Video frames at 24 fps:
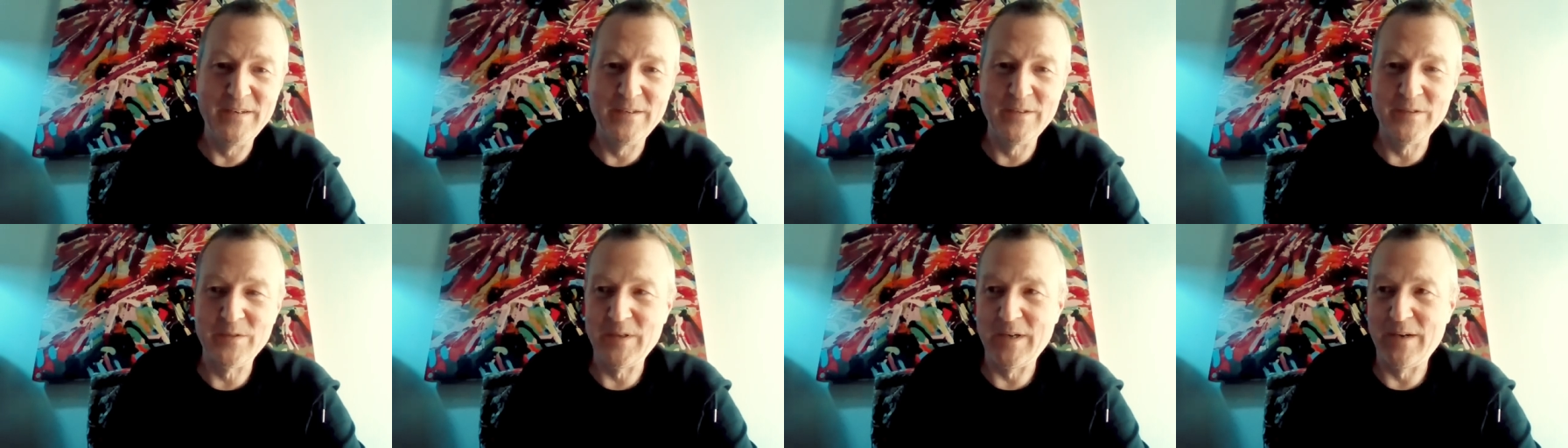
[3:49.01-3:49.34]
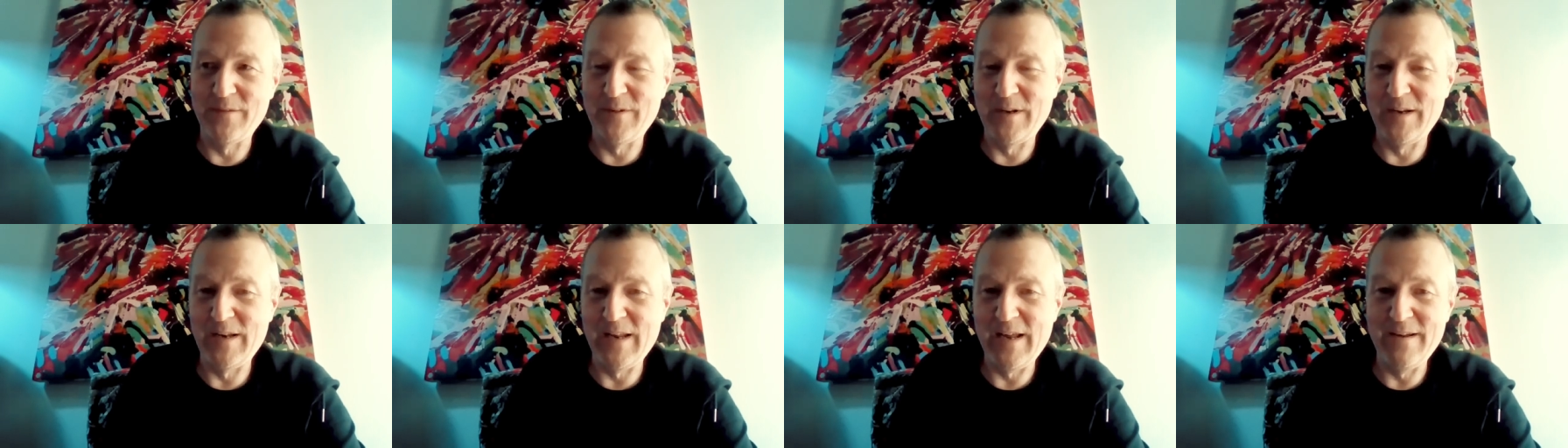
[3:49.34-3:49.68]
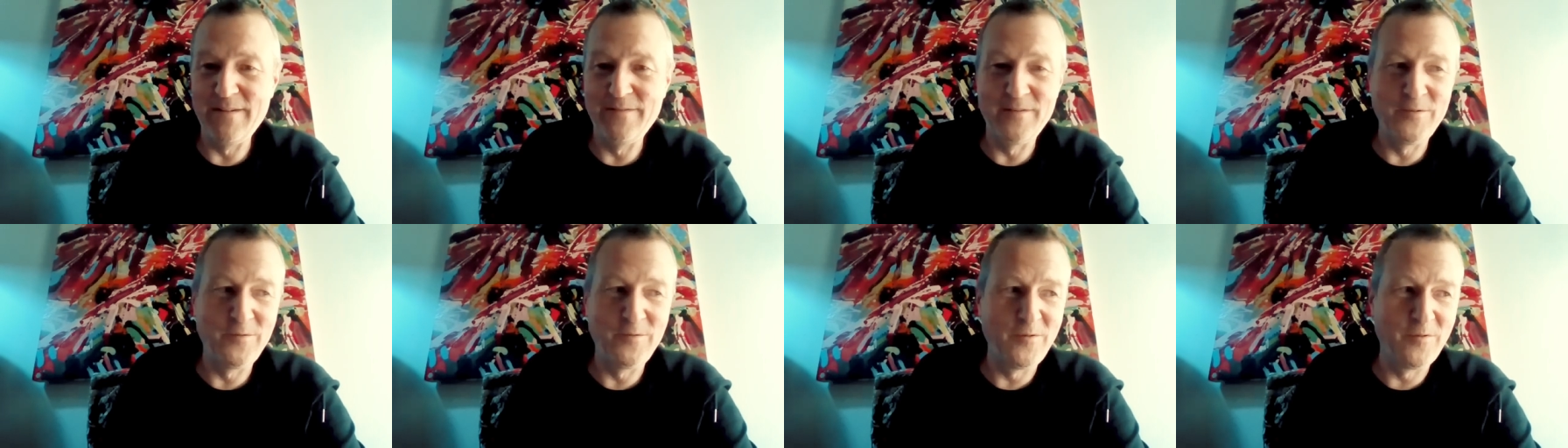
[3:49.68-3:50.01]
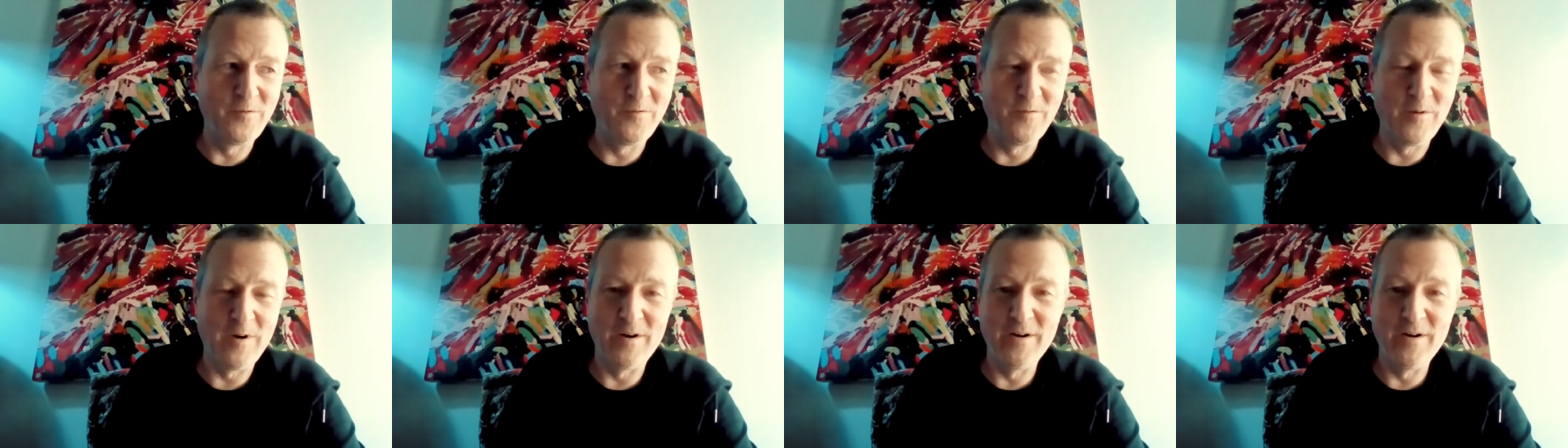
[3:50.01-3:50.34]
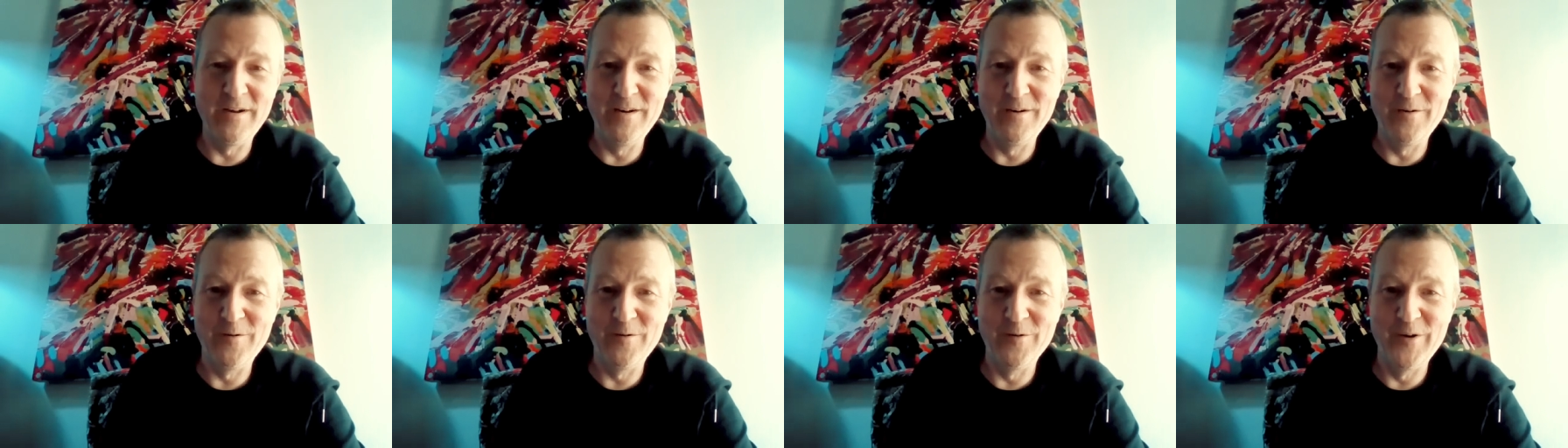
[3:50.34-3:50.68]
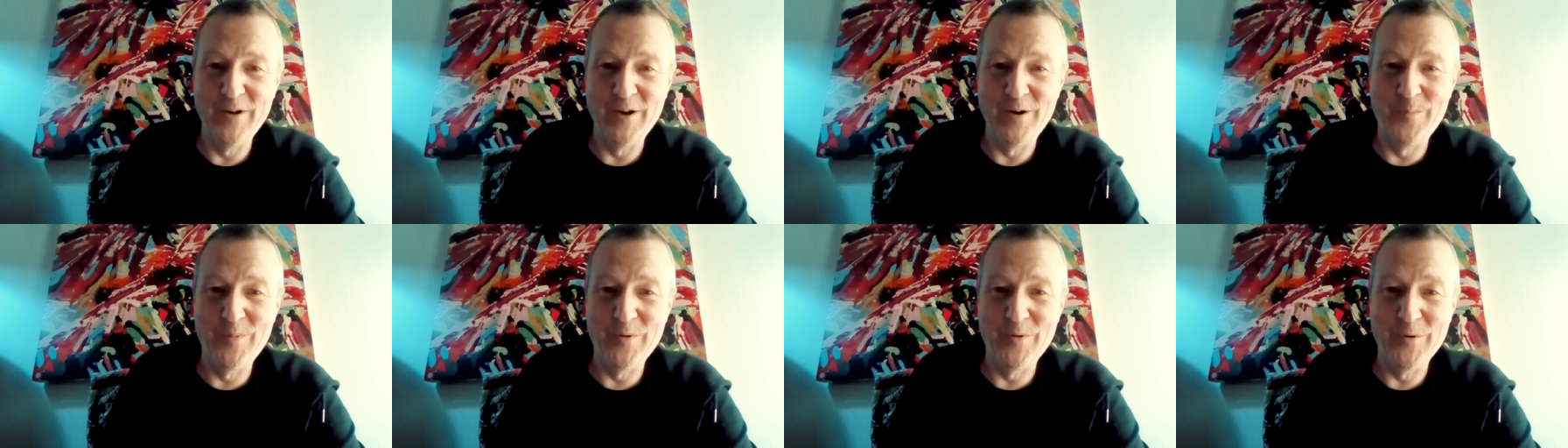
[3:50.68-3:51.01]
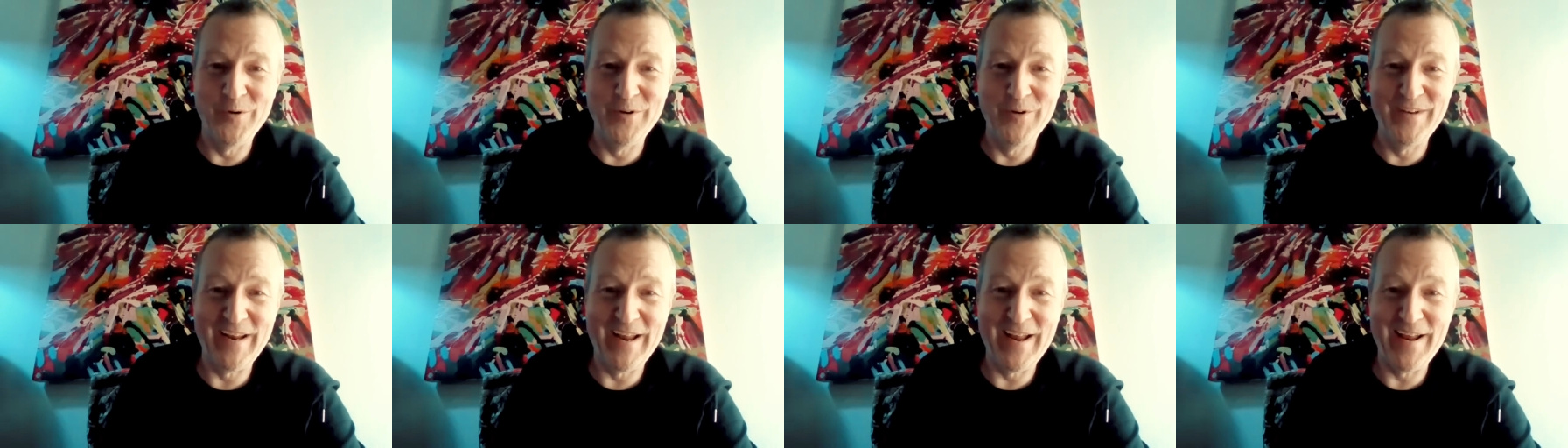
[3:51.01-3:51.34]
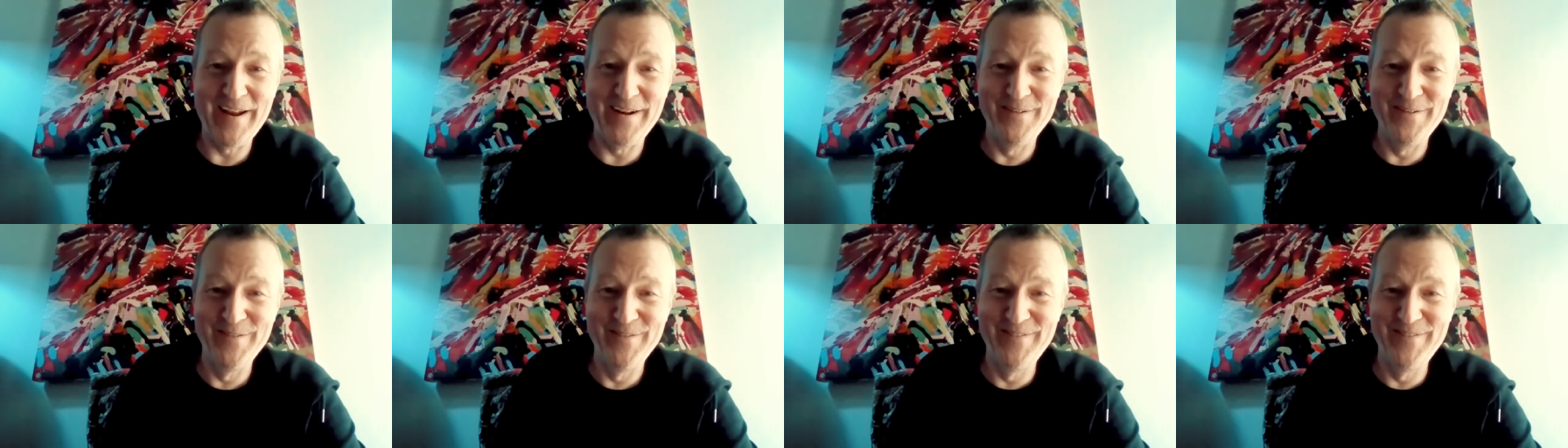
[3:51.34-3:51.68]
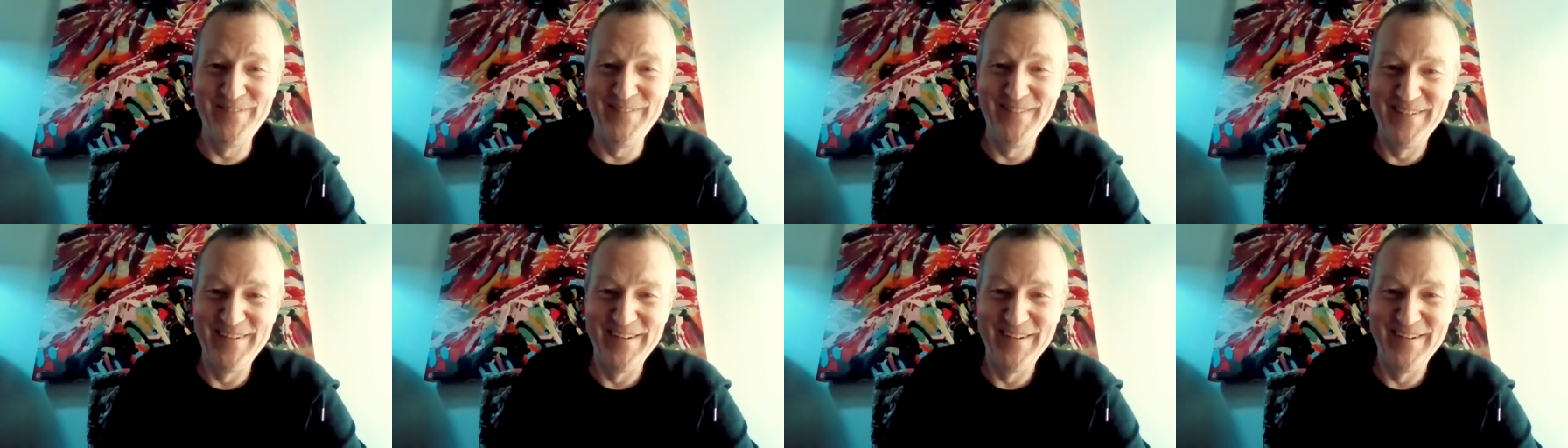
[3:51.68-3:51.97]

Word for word: It doesn't have a left or a right or an up or a down.